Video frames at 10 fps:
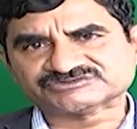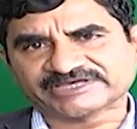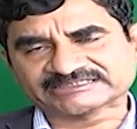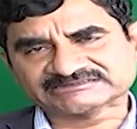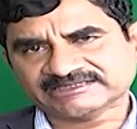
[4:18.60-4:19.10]
is
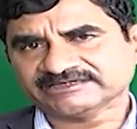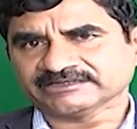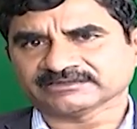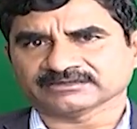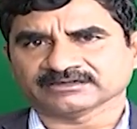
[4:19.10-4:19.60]
excellent
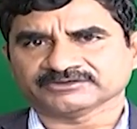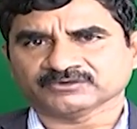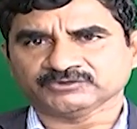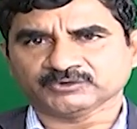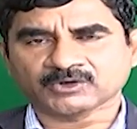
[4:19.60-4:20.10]
in, you
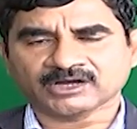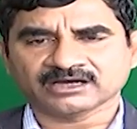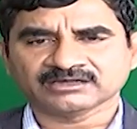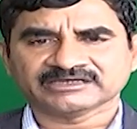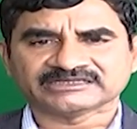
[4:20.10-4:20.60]
know, yoga.
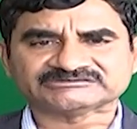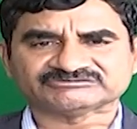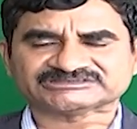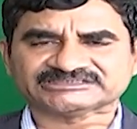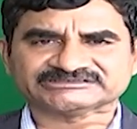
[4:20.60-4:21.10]
She
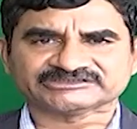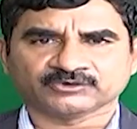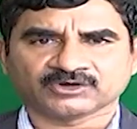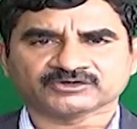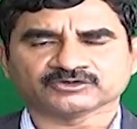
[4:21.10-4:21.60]
was teaching
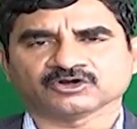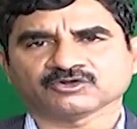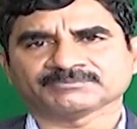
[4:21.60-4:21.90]
yoga to a lot